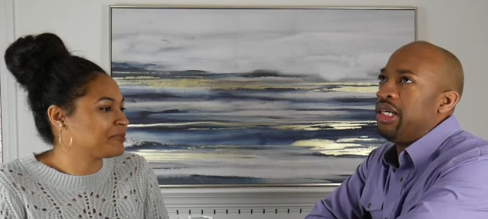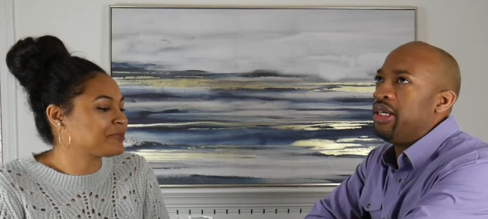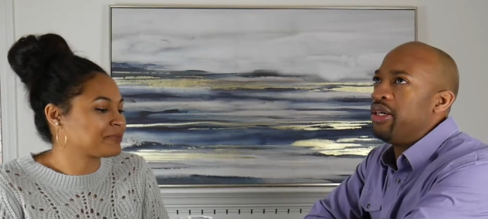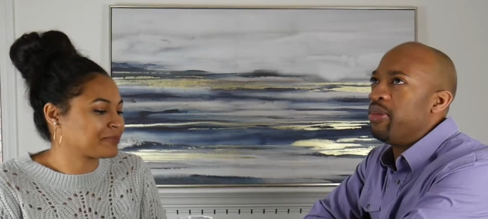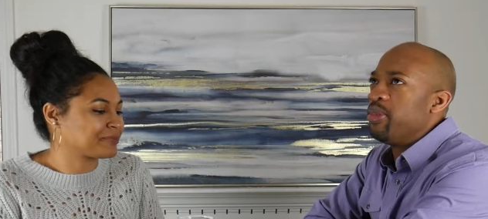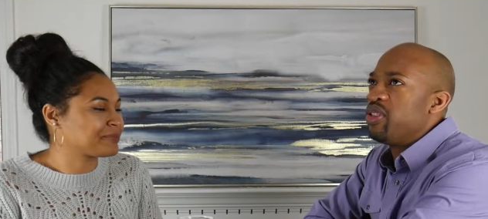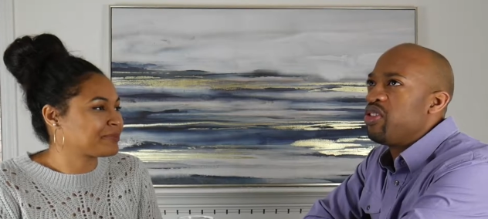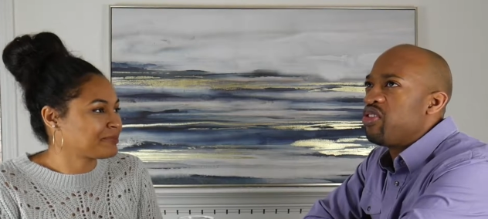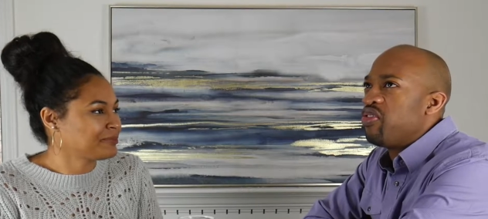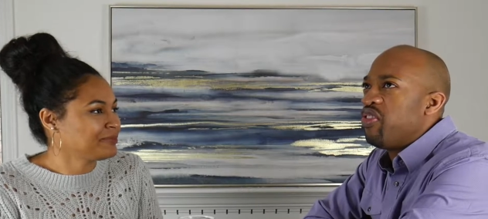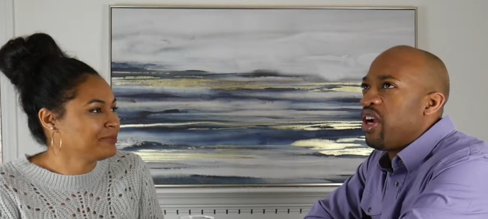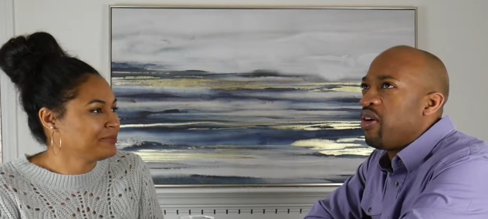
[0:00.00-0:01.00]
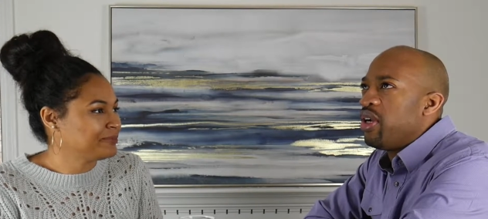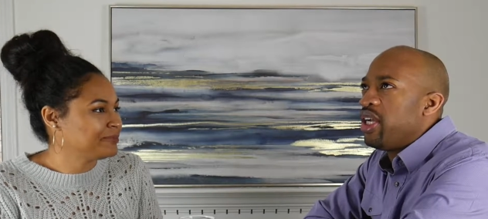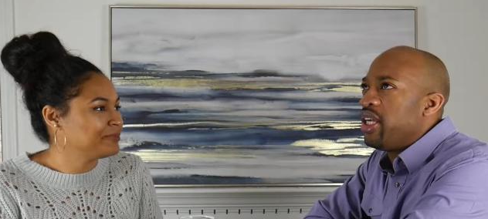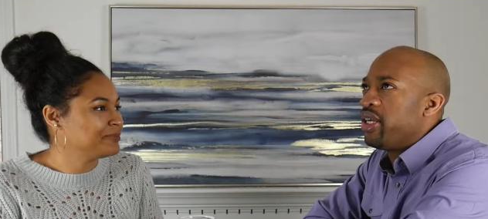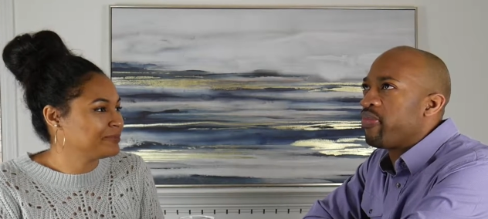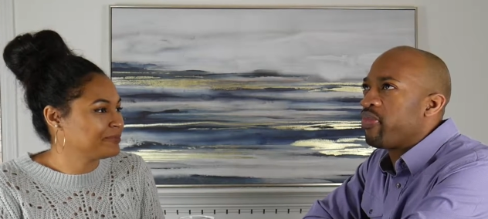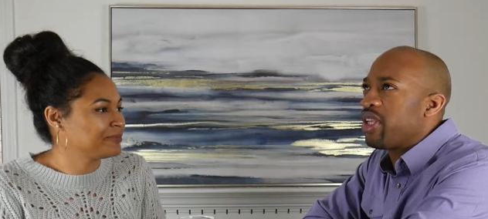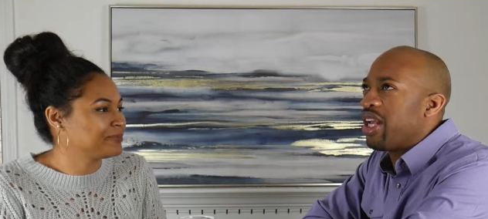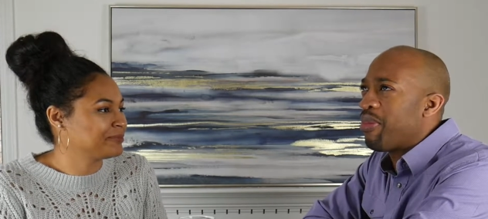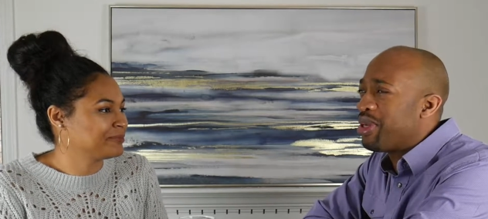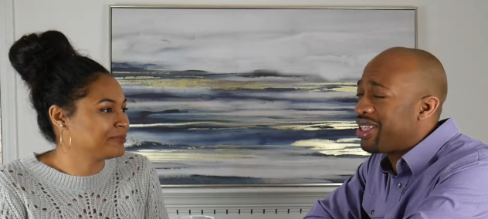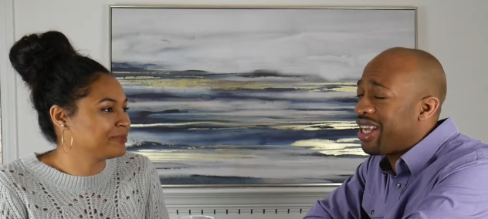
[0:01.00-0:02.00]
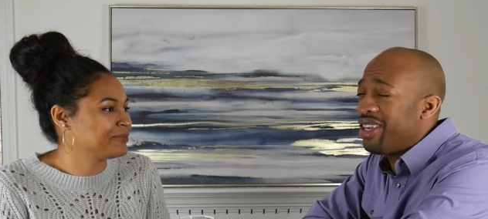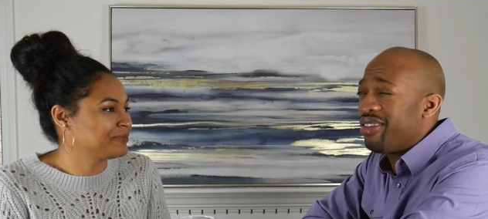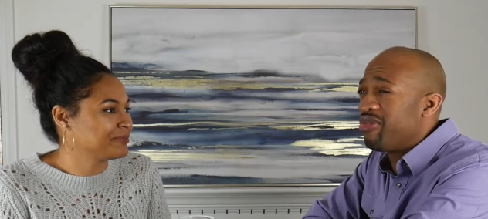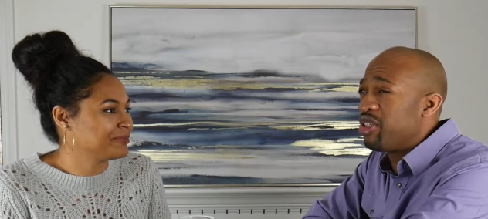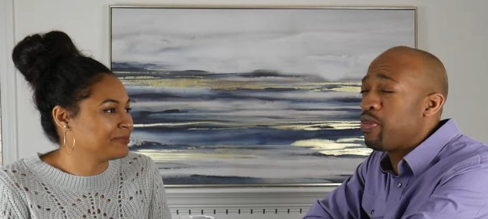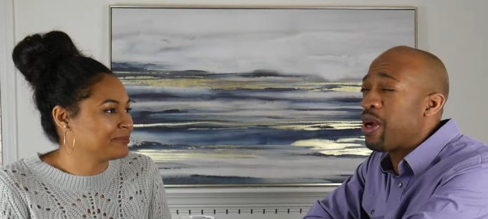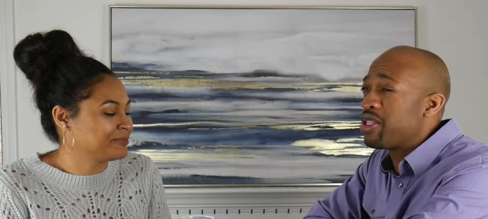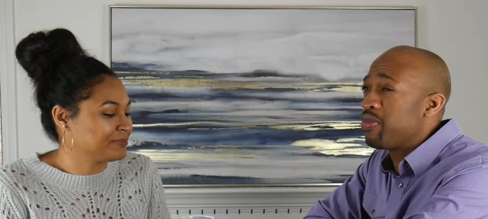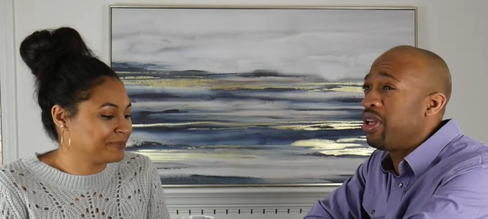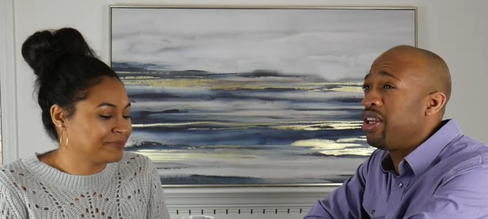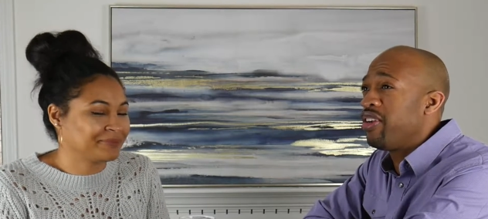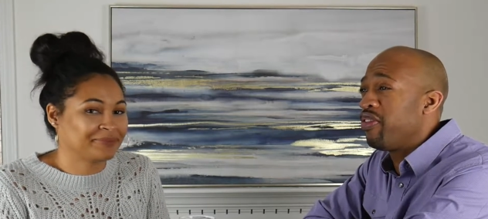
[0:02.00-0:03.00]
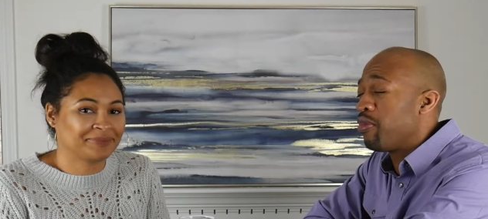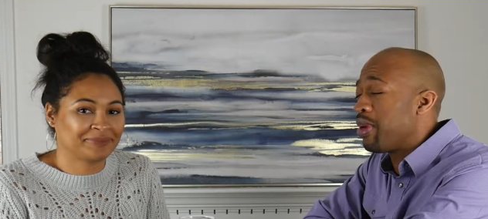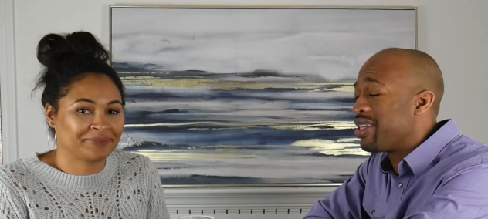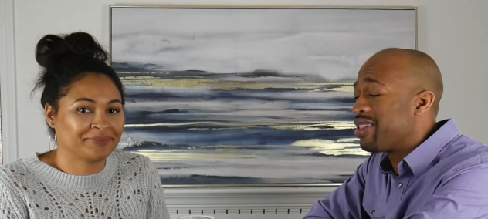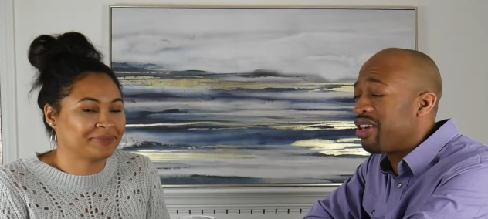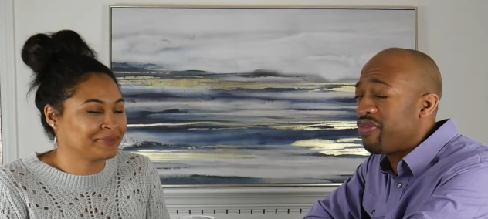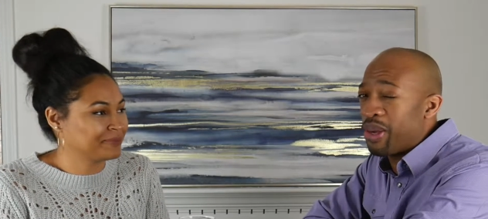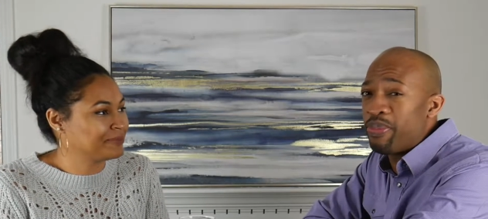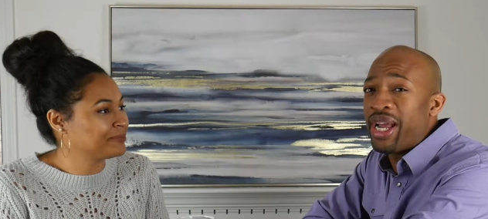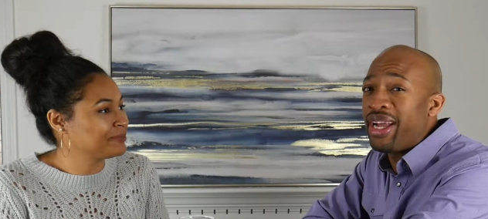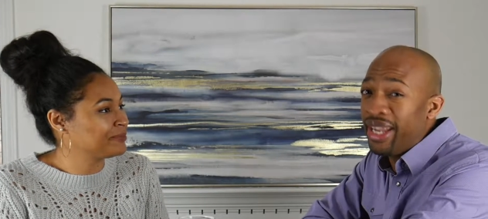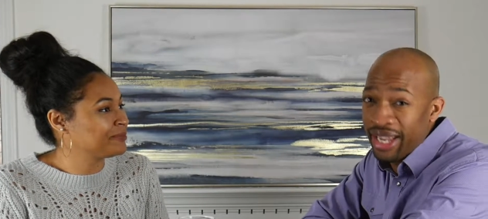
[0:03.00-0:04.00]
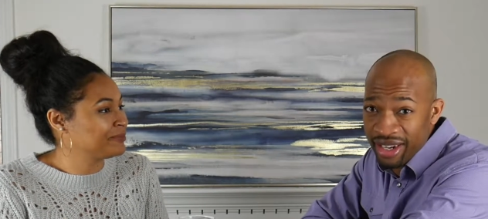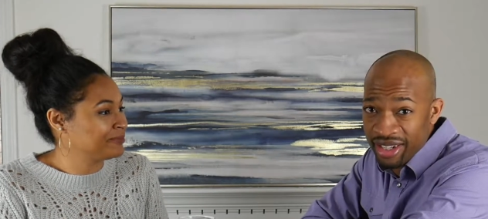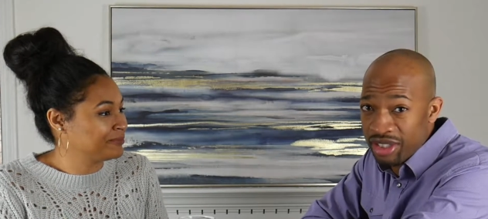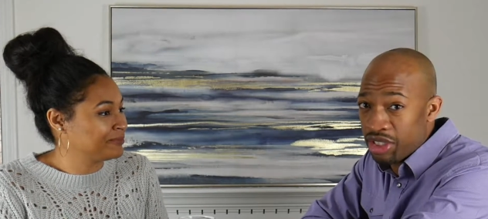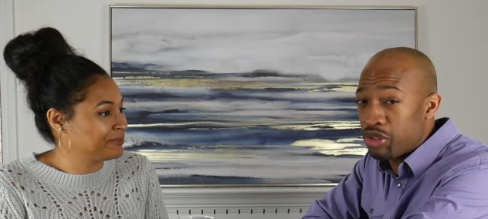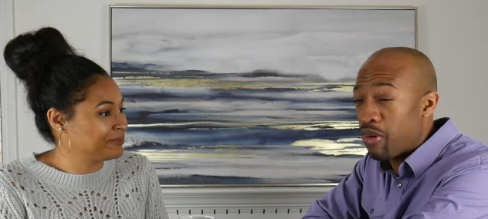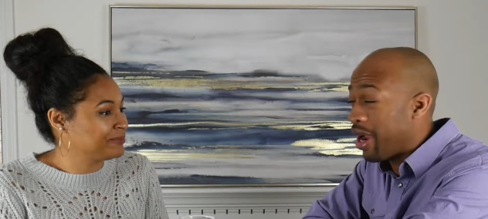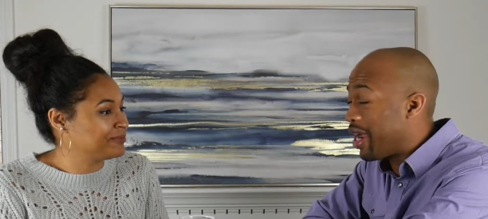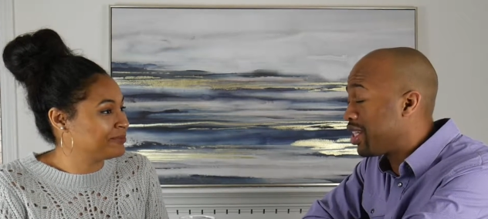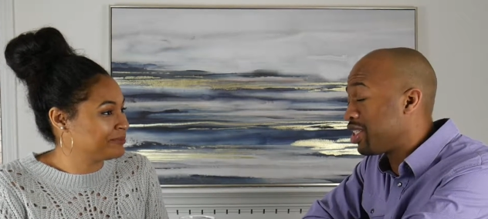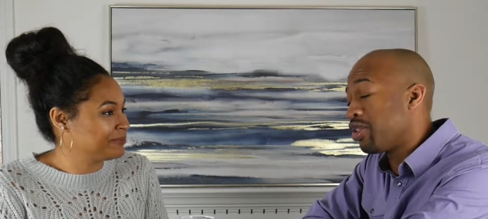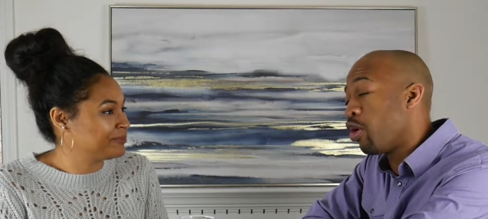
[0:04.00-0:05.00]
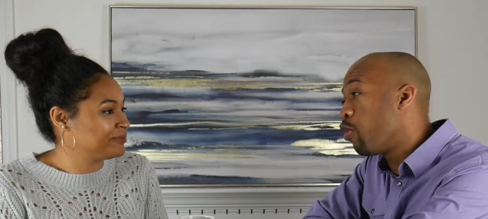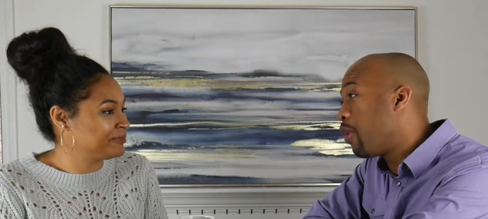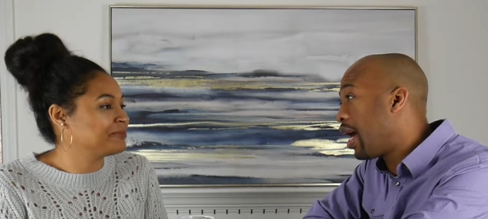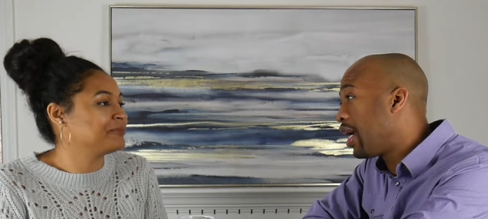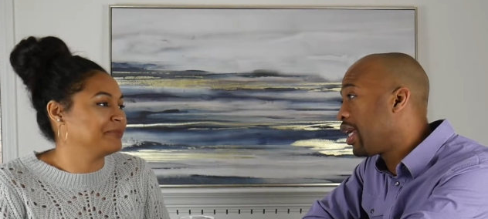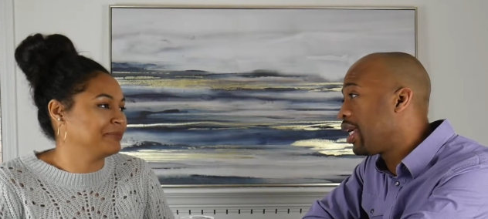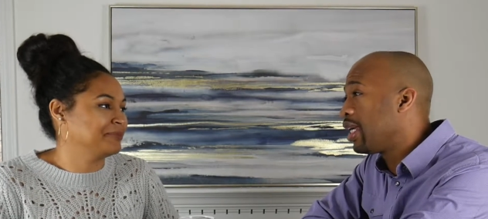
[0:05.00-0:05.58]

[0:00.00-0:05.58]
Speaker 1: Um, it was very I'm gonna take responsibility for myself. I'm not here to trash nobody,